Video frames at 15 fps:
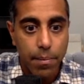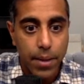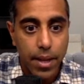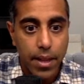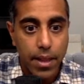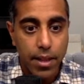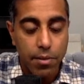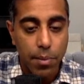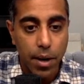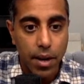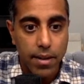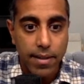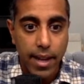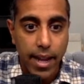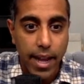in that spot
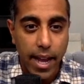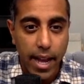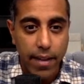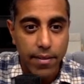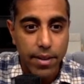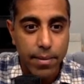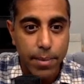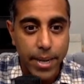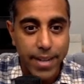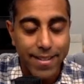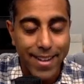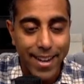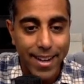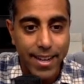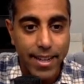because I haven't picked
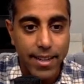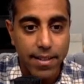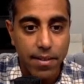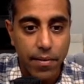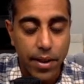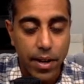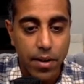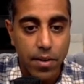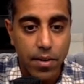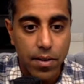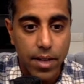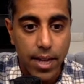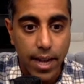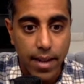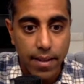any defenders
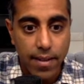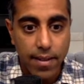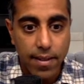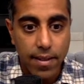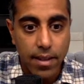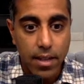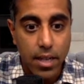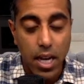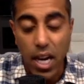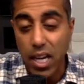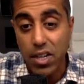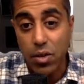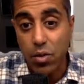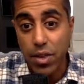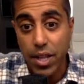yet. I
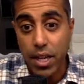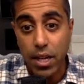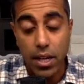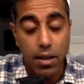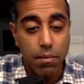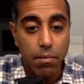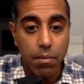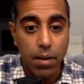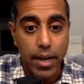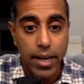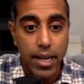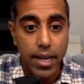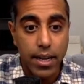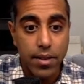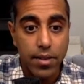don't think I
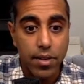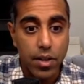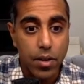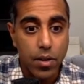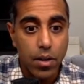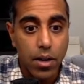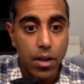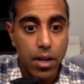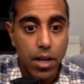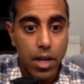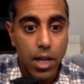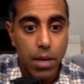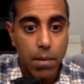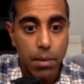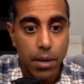needed to,
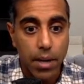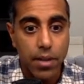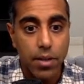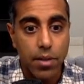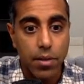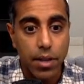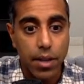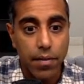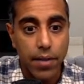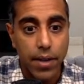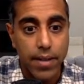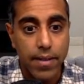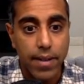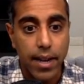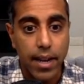but I do think
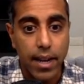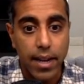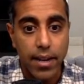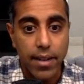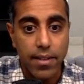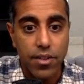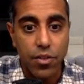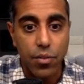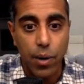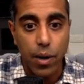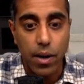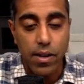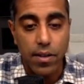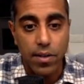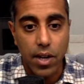Van Dijk, and this is where
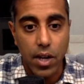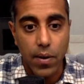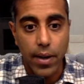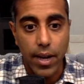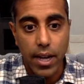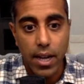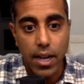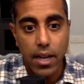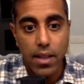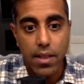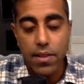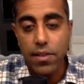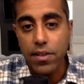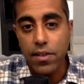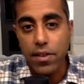he's going.
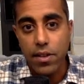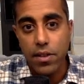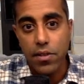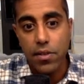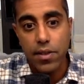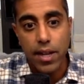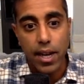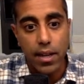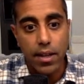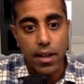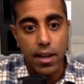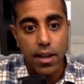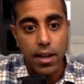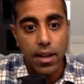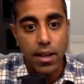This is interesting.
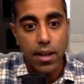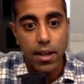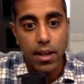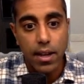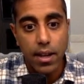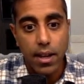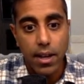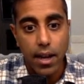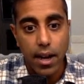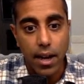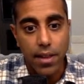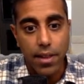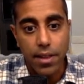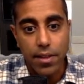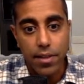I
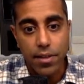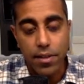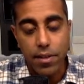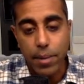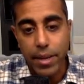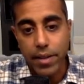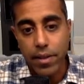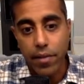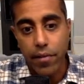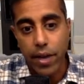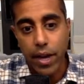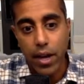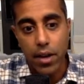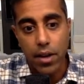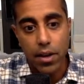think this is amazing
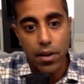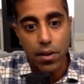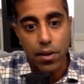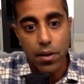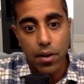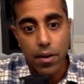value